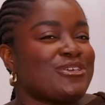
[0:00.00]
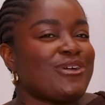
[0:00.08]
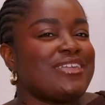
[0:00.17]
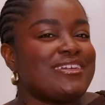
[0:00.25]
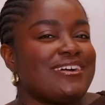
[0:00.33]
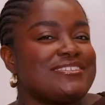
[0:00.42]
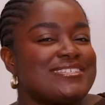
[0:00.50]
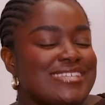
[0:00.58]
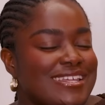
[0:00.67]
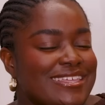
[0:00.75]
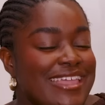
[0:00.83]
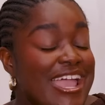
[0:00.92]
I think
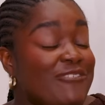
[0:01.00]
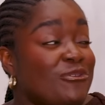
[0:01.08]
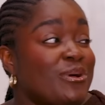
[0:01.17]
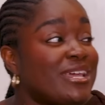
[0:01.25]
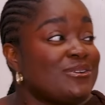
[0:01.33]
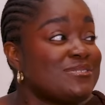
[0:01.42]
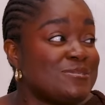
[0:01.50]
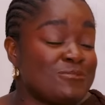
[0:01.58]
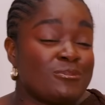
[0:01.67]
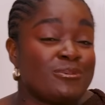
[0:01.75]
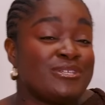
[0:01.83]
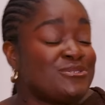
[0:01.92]
understanding that everyone else is
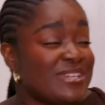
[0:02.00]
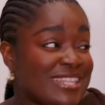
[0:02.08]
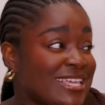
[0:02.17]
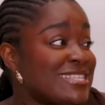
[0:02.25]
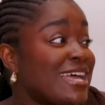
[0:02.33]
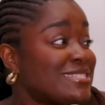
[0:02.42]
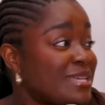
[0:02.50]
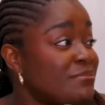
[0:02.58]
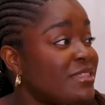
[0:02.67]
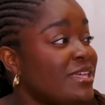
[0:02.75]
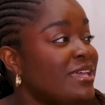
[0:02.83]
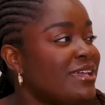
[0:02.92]
probably doing the exact same
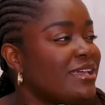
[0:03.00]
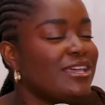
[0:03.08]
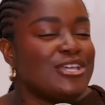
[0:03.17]
thing